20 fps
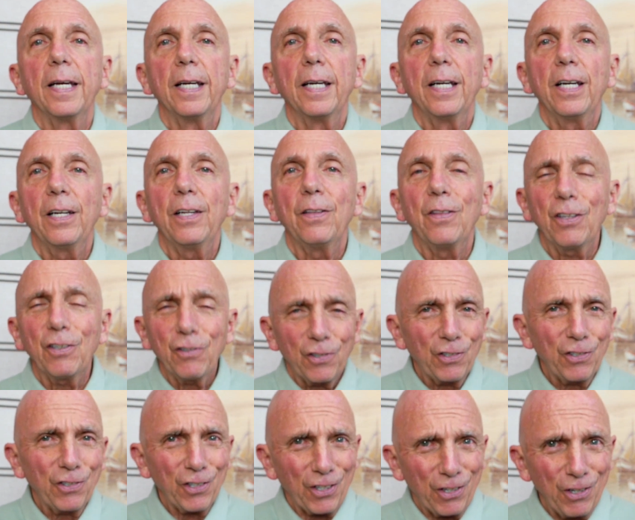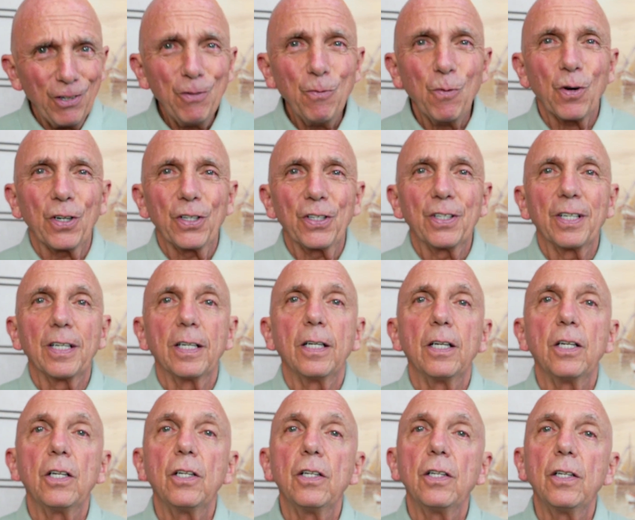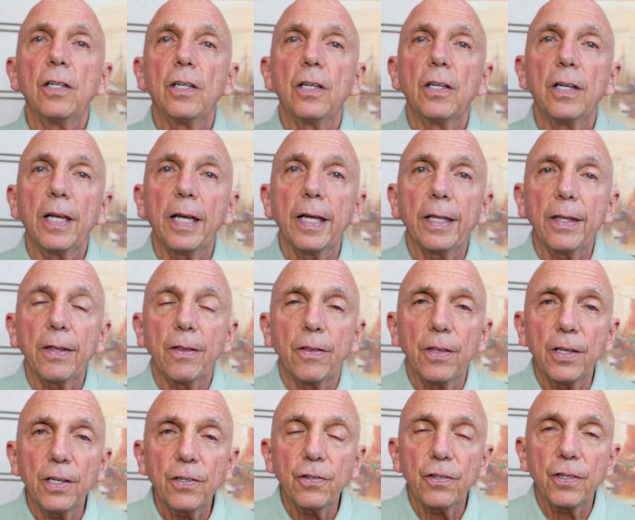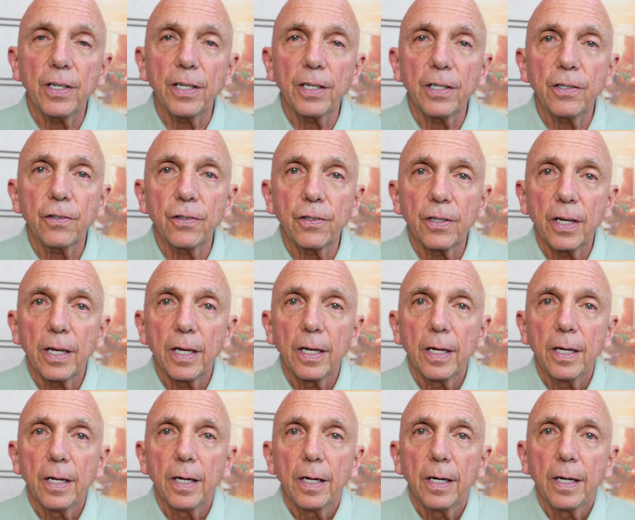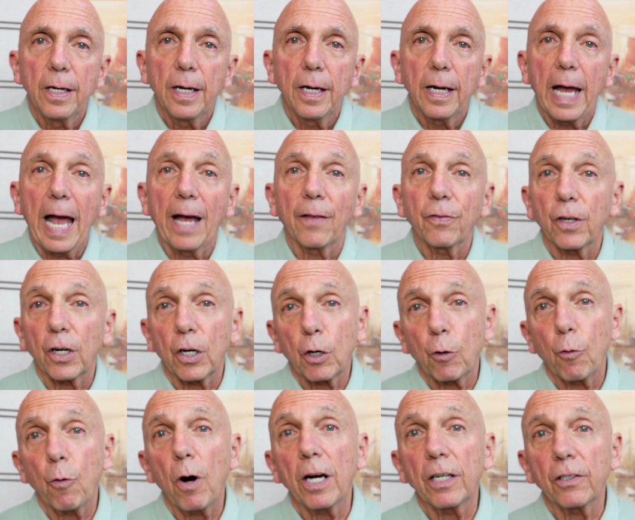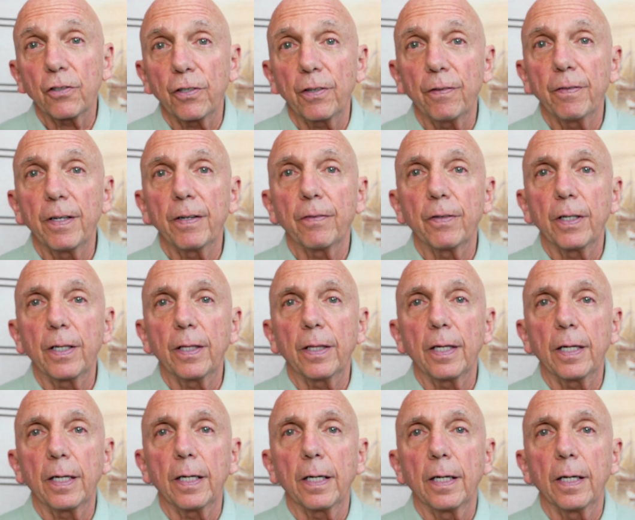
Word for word: and this is a good one. This is at the crux of everything.